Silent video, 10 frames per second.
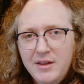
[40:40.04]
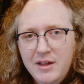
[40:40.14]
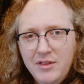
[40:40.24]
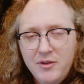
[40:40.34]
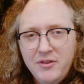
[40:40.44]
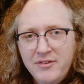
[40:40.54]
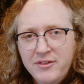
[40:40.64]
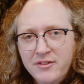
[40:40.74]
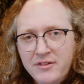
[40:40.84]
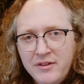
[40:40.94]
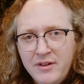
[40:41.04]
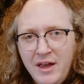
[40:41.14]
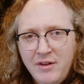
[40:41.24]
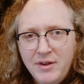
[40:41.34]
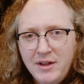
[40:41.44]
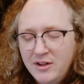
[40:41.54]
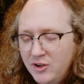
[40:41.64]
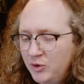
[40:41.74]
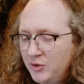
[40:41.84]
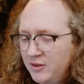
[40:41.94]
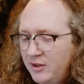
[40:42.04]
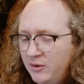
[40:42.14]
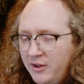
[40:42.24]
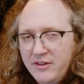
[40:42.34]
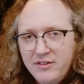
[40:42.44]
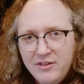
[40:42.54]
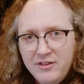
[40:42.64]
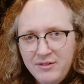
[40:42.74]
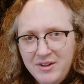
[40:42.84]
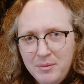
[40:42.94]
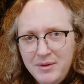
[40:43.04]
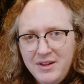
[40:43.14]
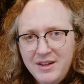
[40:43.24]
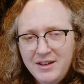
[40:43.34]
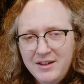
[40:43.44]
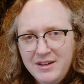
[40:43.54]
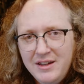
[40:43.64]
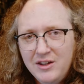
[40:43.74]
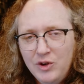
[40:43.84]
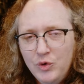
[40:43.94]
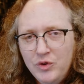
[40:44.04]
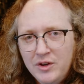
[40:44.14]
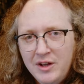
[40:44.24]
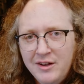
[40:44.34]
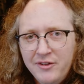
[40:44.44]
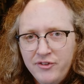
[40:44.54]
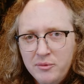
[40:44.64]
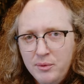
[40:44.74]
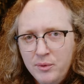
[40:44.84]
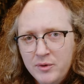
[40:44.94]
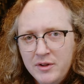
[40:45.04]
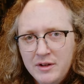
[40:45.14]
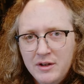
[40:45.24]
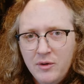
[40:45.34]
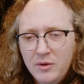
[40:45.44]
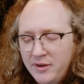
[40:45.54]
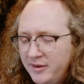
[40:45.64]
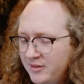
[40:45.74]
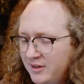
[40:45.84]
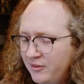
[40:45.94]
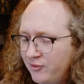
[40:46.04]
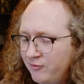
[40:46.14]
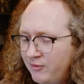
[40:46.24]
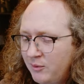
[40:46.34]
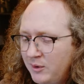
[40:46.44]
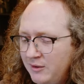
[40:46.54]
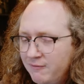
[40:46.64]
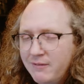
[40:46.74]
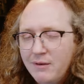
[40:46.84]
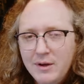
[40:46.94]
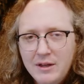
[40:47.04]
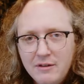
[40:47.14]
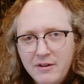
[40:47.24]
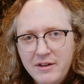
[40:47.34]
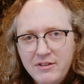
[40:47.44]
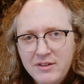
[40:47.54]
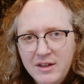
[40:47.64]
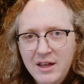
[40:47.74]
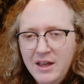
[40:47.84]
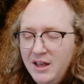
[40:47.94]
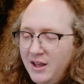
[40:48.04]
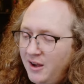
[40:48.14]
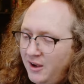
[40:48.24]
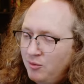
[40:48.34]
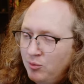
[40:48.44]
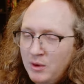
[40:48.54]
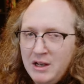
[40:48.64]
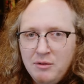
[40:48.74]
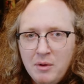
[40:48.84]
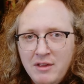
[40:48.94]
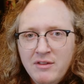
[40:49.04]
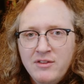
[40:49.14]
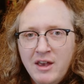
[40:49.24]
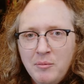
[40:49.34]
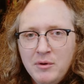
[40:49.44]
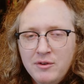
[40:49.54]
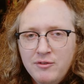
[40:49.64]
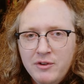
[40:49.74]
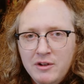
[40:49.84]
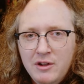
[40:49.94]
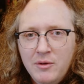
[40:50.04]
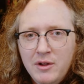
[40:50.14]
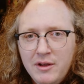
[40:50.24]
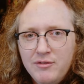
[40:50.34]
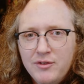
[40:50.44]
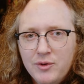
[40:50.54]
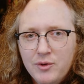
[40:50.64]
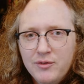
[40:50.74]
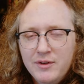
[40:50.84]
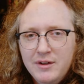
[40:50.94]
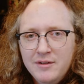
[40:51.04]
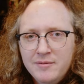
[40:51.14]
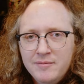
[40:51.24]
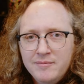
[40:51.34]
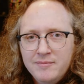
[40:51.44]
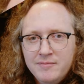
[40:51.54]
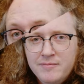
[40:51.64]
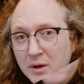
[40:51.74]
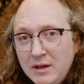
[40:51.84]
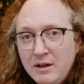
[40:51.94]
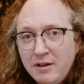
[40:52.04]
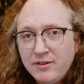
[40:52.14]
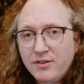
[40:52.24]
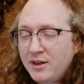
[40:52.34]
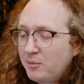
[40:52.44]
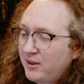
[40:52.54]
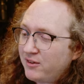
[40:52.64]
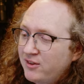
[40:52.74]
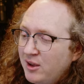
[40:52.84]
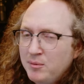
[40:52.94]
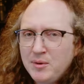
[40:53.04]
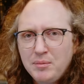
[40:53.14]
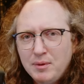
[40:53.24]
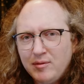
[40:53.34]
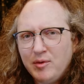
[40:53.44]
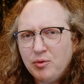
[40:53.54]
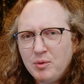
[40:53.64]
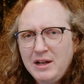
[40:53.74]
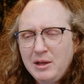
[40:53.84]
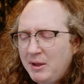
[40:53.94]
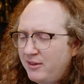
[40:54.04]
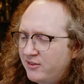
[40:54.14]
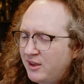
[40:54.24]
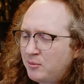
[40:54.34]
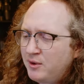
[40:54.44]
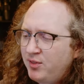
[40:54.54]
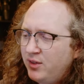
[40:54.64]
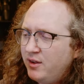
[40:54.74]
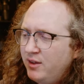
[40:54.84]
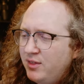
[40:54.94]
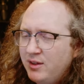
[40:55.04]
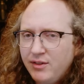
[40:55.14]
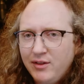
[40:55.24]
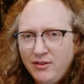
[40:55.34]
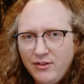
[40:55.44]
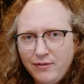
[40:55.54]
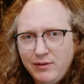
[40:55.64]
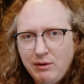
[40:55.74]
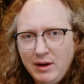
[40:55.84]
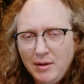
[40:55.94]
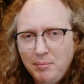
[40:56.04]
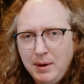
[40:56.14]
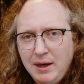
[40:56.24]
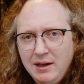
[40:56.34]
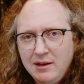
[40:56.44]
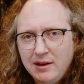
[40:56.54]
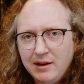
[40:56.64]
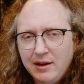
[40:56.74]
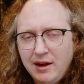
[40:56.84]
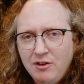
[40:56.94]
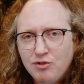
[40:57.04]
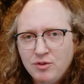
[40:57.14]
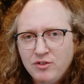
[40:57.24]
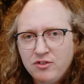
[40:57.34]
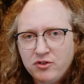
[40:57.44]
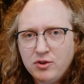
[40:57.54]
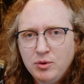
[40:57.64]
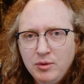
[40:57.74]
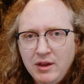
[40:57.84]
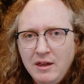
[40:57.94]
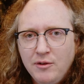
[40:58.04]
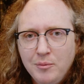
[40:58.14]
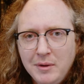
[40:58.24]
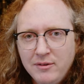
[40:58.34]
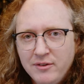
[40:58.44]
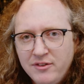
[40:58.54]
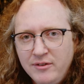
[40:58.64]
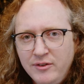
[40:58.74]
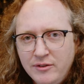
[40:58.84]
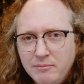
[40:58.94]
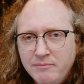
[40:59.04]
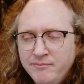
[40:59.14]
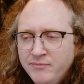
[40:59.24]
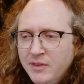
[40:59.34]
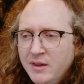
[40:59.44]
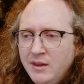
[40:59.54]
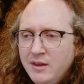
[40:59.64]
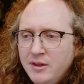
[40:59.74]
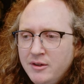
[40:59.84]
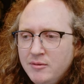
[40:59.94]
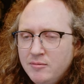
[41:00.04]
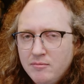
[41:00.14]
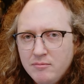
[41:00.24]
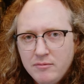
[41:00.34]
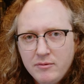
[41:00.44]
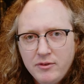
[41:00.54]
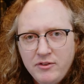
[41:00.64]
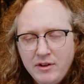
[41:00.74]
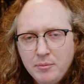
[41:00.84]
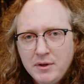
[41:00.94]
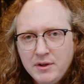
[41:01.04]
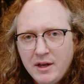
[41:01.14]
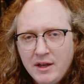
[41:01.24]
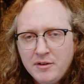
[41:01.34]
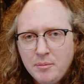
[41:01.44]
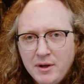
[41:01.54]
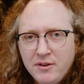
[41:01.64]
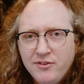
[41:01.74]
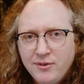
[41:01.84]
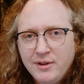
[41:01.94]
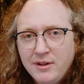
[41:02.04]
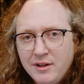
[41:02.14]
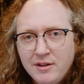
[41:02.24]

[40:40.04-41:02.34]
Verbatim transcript: in those instances, having good low light sensitivity and particularly good color support in low light is very, very nice. I really rate this camera for low light photography. Now, one last thing about this camera, but not really about this camera, is that I think this is a very appealing entrance to the L-mount system. Sigma and Panasonic